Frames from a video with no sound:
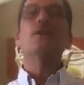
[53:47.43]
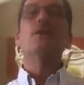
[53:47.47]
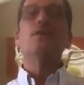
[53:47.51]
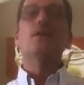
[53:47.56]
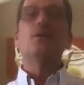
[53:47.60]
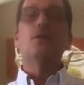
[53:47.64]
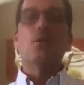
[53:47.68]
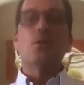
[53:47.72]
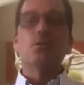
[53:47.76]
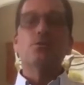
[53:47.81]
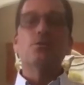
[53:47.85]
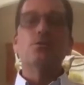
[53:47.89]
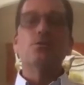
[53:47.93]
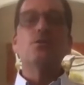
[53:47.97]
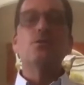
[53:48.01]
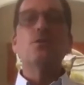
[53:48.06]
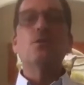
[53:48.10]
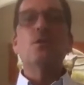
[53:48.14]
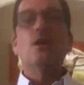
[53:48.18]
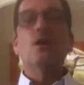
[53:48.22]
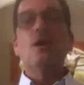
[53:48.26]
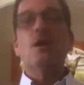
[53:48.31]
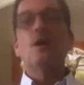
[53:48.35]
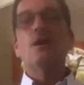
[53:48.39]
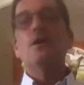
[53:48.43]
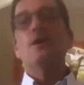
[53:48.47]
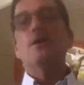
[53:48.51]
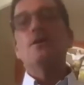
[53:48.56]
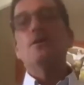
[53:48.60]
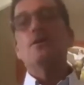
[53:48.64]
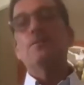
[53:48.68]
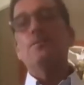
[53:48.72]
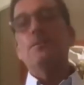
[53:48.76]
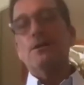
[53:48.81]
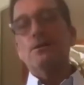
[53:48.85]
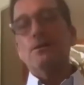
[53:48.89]
The older you are,
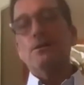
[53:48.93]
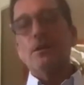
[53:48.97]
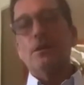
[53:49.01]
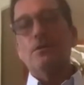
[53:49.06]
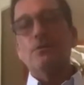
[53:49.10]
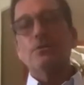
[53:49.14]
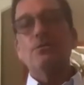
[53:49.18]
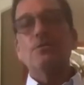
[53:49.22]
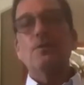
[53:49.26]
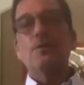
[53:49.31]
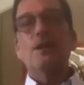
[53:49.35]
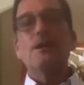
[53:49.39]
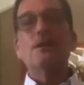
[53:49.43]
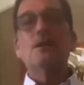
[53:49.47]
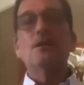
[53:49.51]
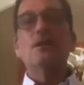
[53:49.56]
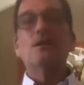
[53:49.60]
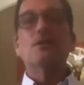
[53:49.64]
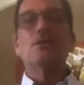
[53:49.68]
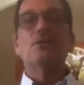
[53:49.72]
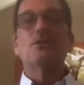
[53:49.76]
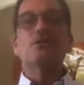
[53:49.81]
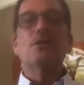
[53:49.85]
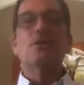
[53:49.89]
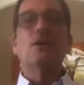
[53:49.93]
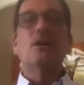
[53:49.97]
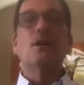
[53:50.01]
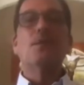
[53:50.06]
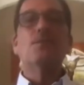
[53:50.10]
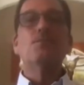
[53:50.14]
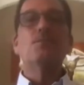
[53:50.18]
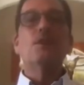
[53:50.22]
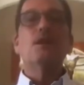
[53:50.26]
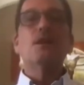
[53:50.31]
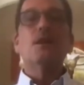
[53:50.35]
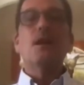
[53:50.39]
the better the underwriting is. Um,
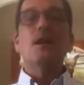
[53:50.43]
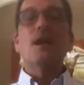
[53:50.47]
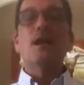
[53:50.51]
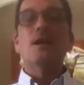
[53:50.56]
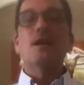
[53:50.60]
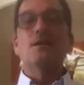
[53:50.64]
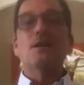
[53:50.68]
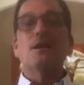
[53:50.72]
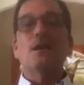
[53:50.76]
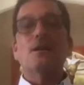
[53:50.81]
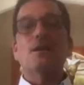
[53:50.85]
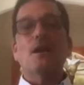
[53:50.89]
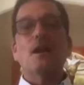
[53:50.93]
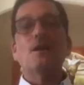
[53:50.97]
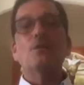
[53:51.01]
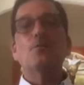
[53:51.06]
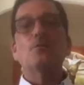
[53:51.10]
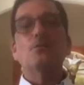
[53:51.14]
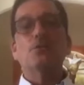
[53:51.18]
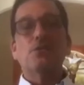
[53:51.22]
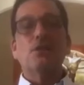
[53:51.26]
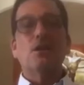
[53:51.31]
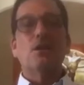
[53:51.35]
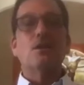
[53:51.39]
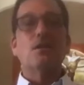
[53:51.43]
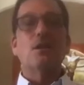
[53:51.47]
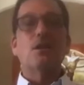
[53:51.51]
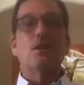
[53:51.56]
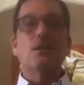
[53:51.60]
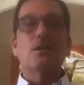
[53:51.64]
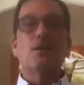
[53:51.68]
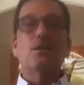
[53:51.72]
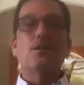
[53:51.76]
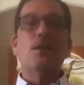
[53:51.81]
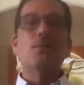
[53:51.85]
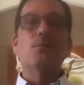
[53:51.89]
and, and I would say that,
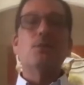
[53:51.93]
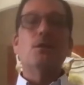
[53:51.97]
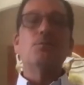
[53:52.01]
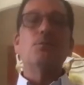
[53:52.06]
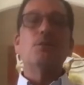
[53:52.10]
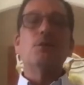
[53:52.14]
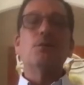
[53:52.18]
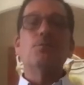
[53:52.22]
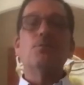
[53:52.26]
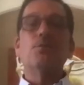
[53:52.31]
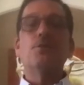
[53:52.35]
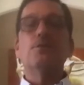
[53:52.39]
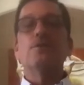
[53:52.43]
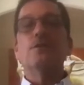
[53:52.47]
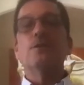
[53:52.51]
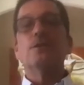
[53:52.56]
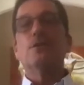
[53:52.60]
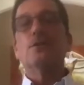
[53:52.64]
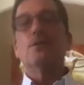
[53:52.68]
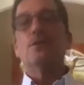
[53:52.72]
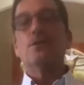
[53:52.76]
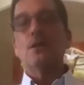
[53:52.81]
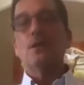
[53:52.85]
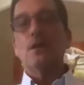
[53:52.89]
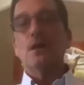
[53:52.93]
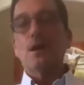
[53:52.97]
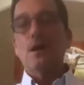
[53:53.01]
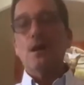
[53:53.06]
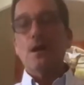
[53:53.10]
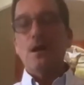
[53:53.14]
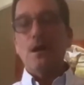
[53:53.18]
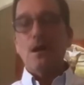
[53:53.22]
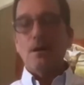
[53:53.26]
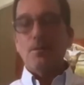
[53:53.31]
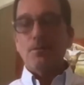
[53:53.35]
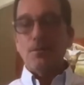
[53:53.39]
that they may be a perfect
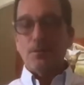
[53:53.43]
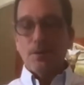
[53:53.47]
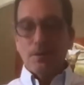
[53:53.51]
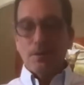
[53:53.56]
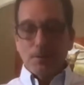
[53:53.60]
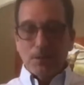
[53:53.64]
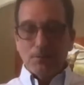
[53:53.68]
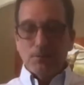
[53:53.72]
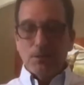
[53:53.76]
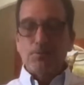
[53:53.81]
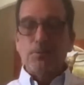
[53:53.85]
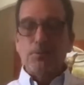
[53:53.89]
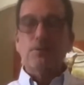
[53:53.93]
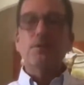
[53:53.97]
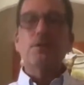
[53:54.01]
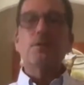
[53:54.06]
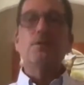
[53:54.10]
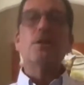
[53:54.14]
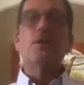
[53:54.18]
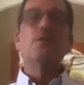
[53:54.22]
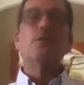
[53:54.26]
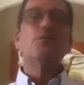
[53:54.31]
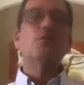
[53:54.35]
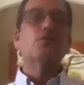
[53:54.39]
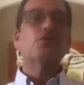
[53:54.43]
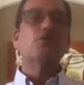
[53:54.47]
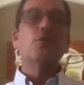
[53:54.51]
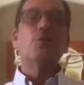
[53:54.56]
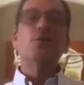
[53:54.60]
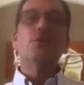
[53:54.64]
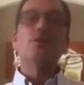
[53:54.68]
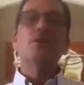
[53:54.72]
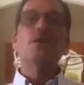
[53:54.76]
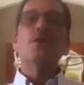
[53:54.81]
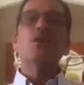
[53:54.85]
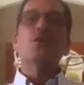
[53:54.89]
uh, they may be a perfect thing for
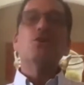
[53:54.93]
someone.